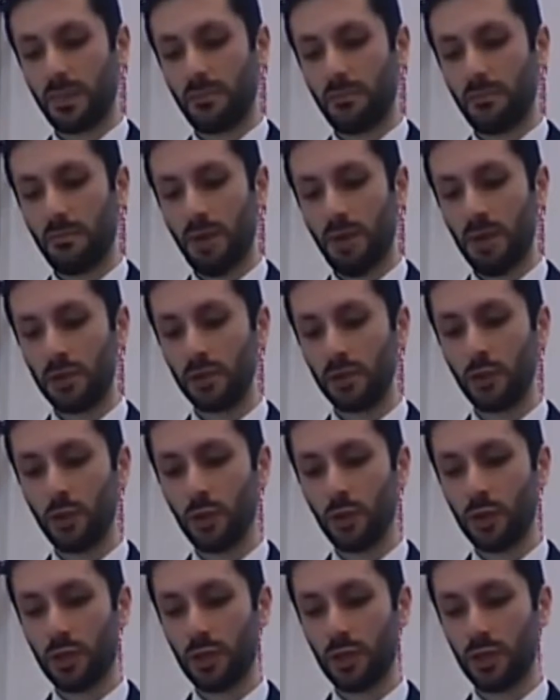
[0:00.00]
My
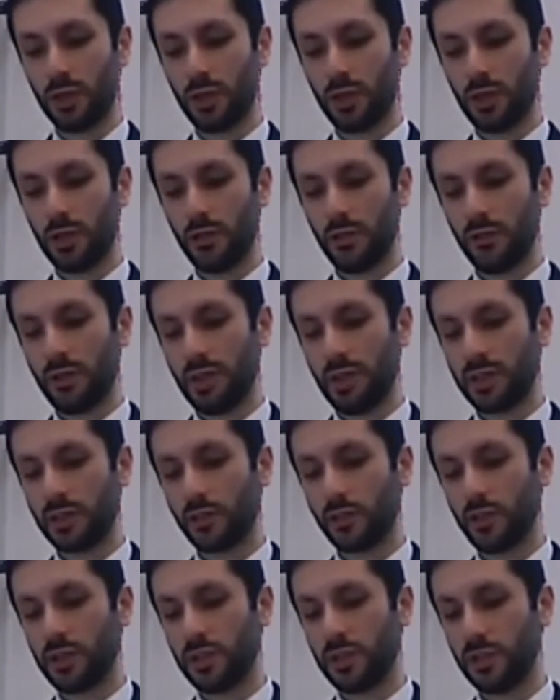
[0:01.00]
talk, the next
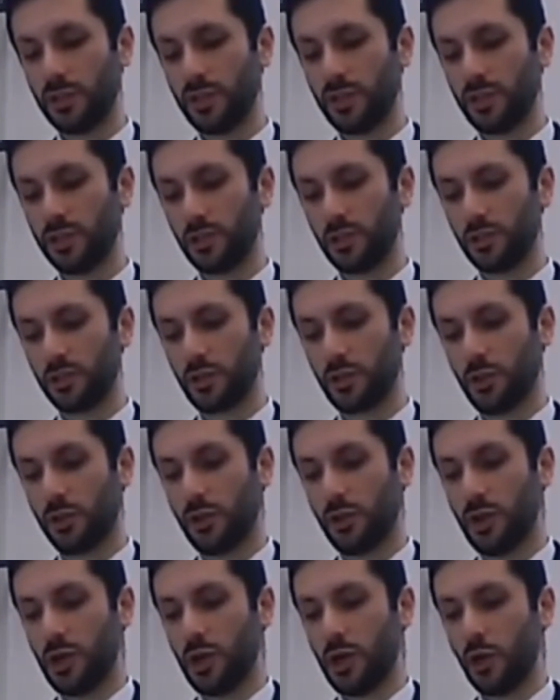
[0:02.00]
20 minutes or so,
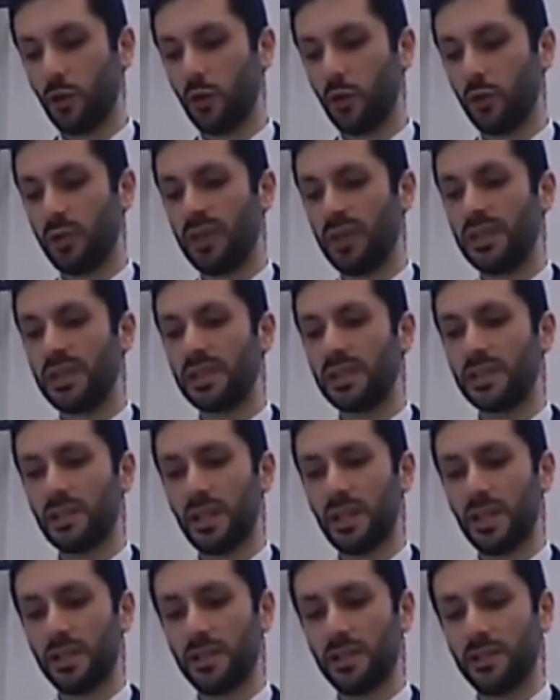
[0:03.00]
will be
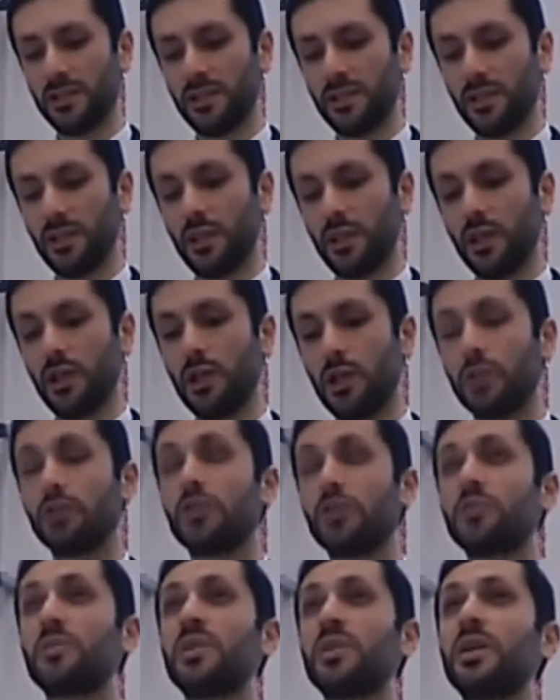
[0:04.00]
dedicated to
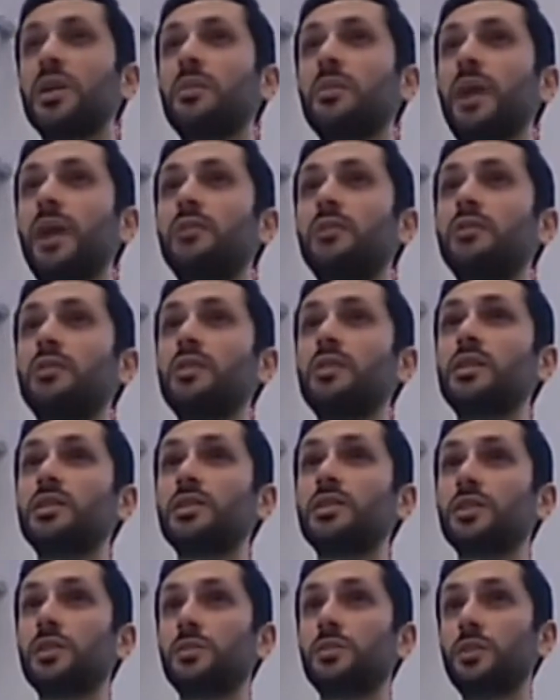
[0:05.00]
speak about
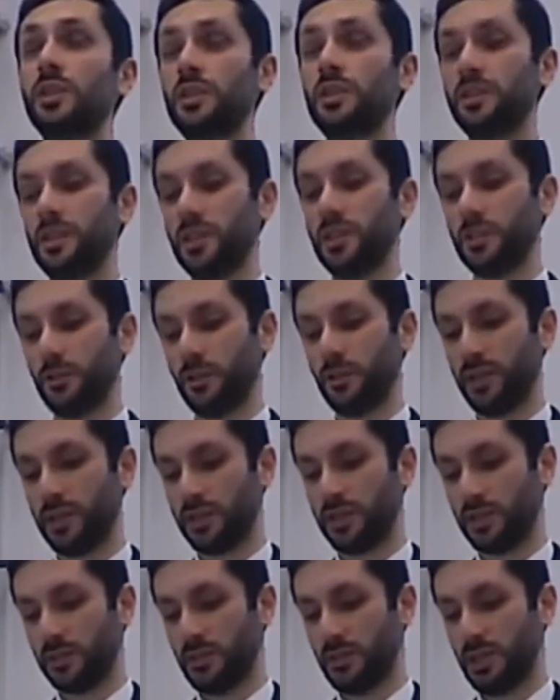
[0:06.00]
these communities or
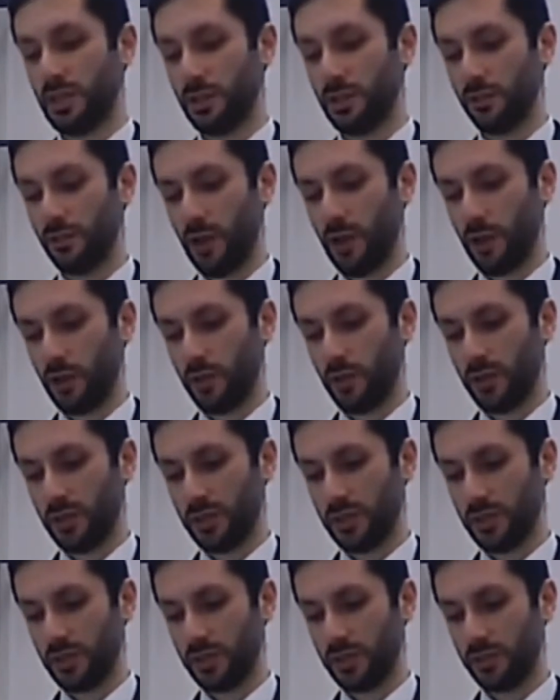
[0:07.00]
these mini
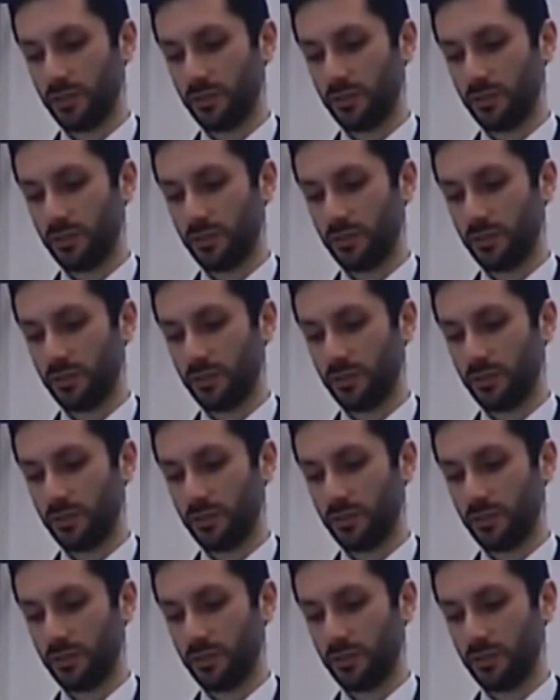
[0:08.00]
environments.